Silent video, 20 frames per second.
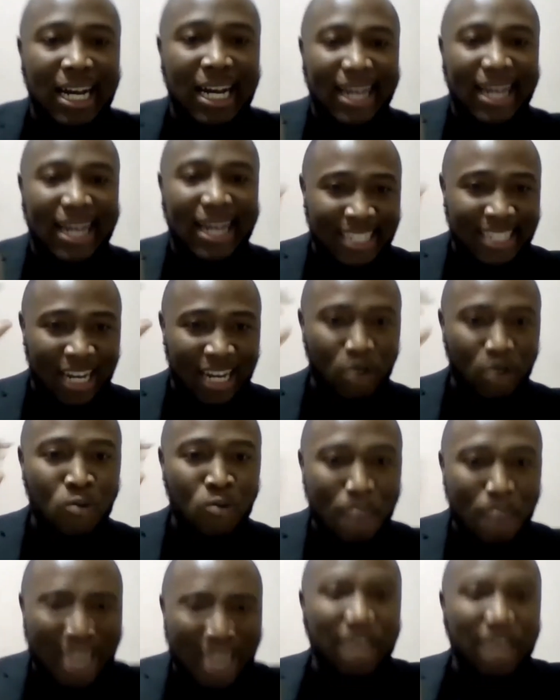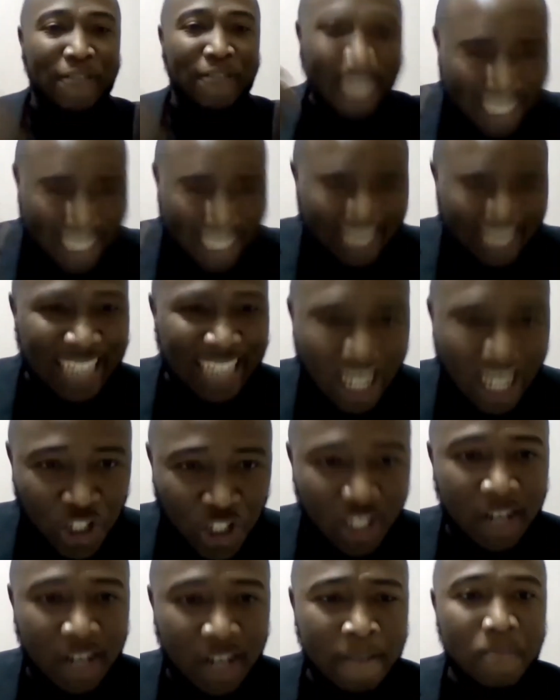a, a
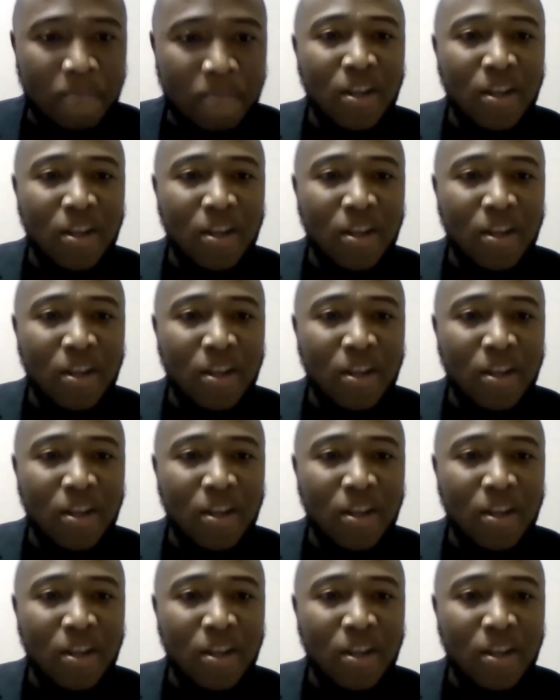manifestation